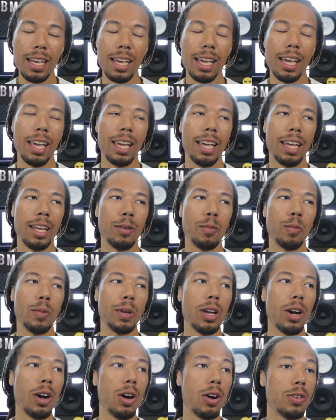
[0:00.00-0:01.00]
And
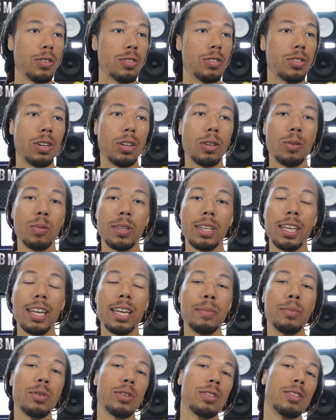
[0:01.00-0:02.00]
we all struggle with
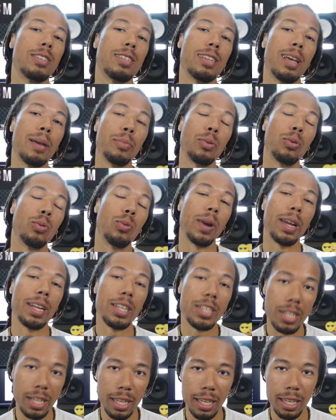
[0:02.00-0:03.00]
getting more
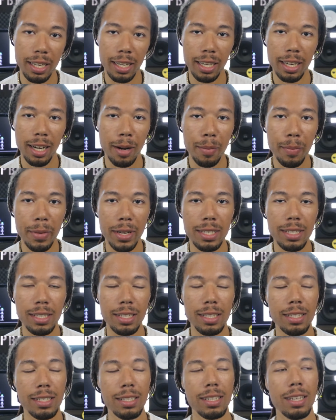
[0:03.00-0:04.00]
separation in our
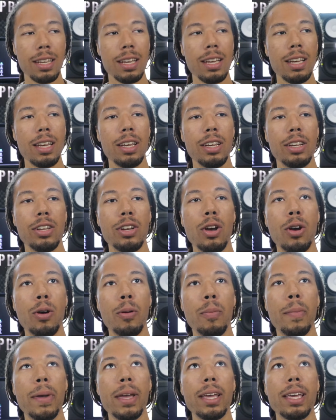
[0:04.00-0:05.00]
mixes. You
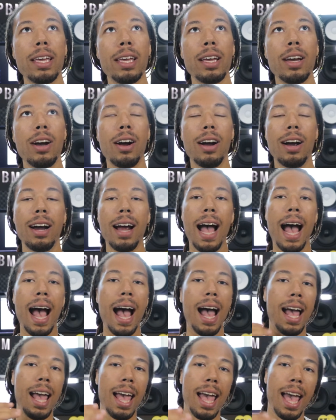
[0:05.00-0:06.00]
know, making our
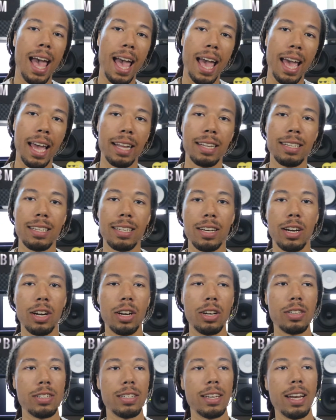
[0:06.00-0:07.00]
hi-hats and
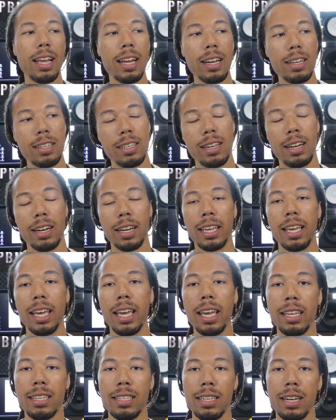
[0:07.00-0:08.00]
our snares and our
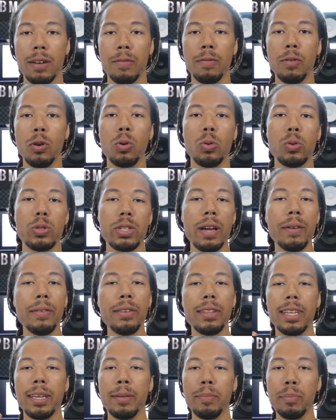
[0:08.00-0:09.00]
kicks and our vocals,
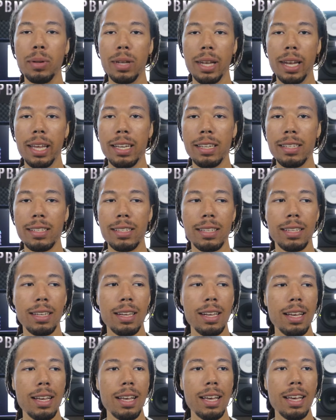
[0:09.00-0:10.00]
everything placed
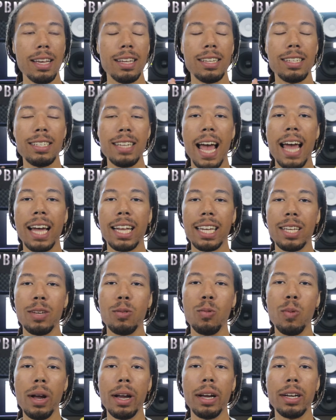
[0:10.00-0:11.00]
exactly
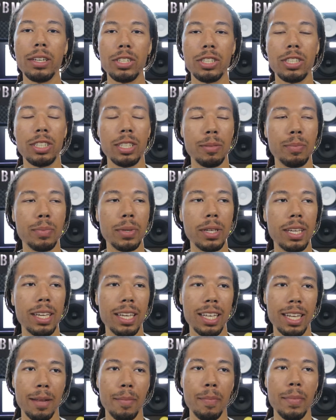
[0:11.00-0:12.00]
where it should be
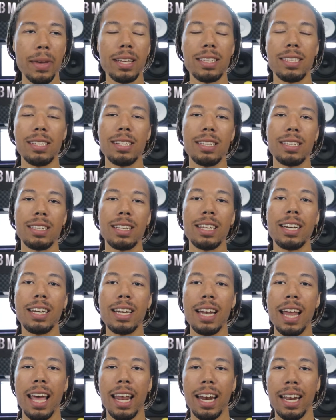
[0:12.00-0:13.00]
in the mix, and just
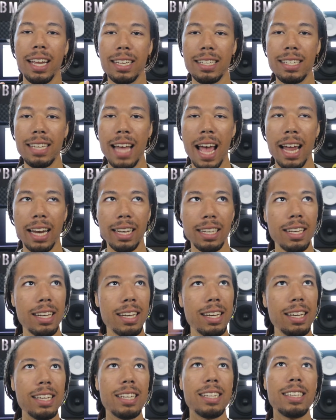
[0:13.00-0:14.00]
getting that exact
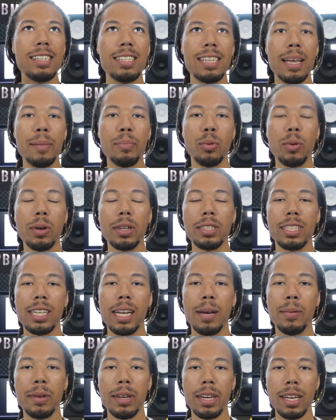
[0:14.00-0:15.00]
separation
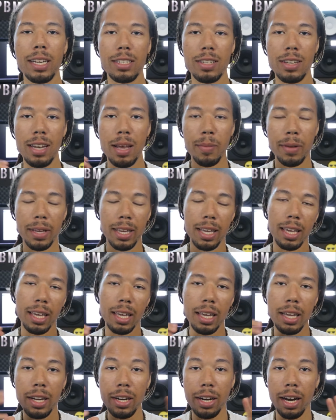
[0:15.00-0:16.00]
that we need so that we can
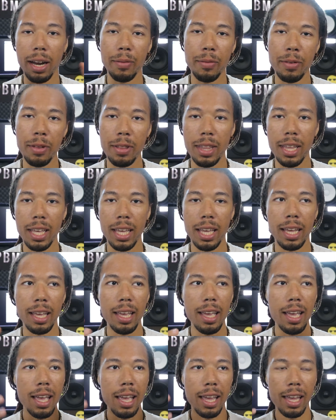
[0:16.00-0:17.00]
hear everything
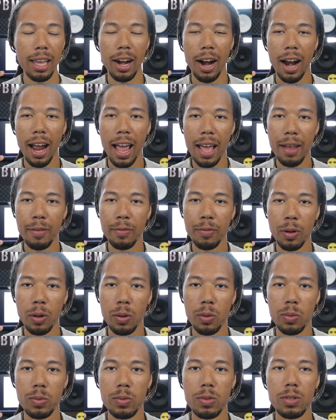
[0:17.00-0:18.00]
in our
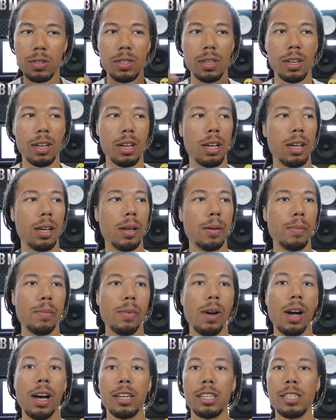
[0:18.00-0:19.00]
headphones,
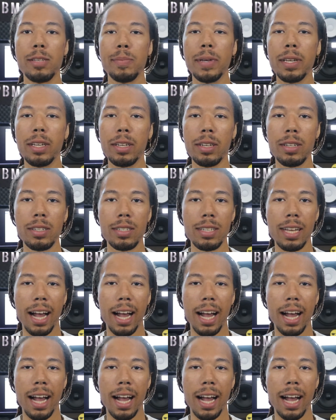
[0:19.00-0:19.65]
on speakers.